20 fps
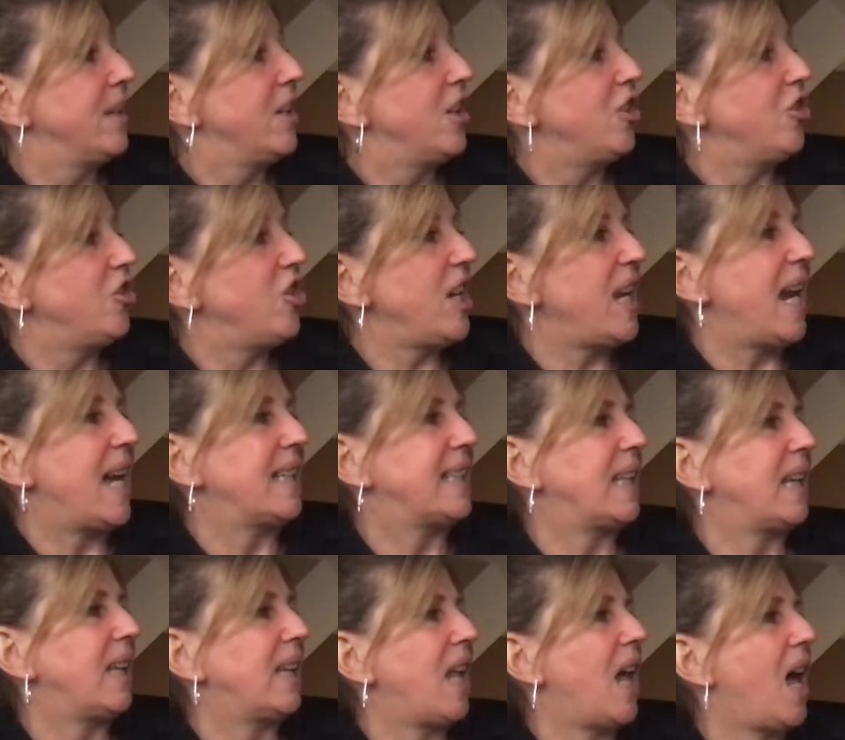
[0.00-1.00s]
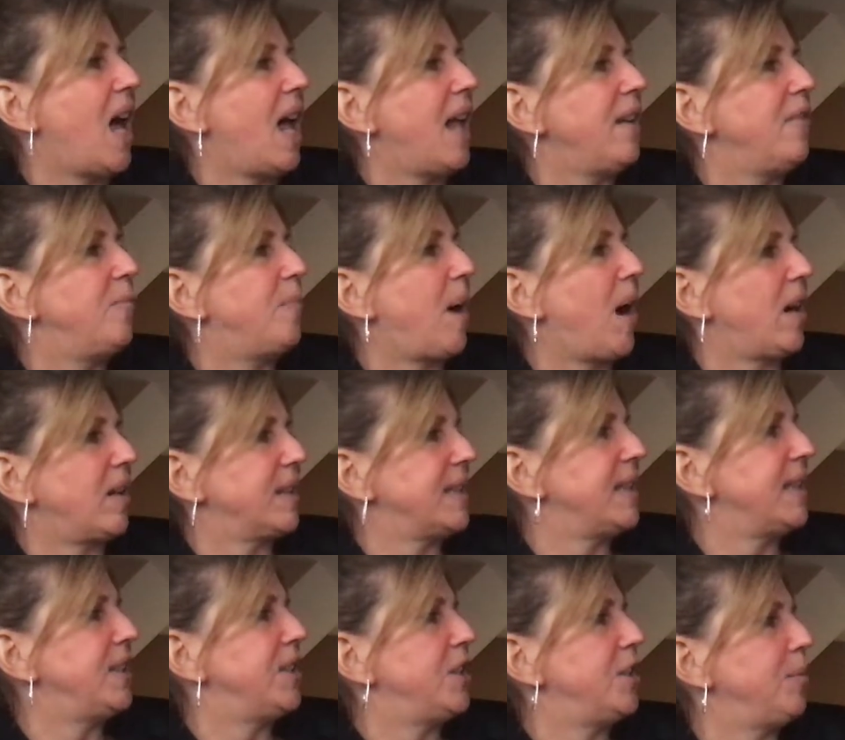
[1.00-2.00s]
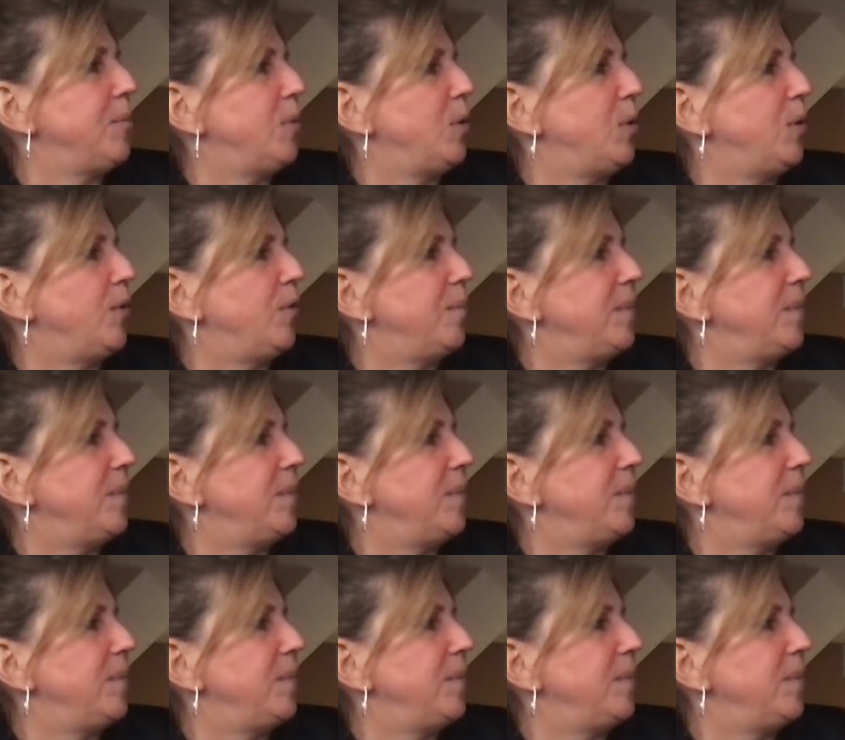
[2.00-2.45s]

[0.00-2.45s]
She has a lot of boxes to move.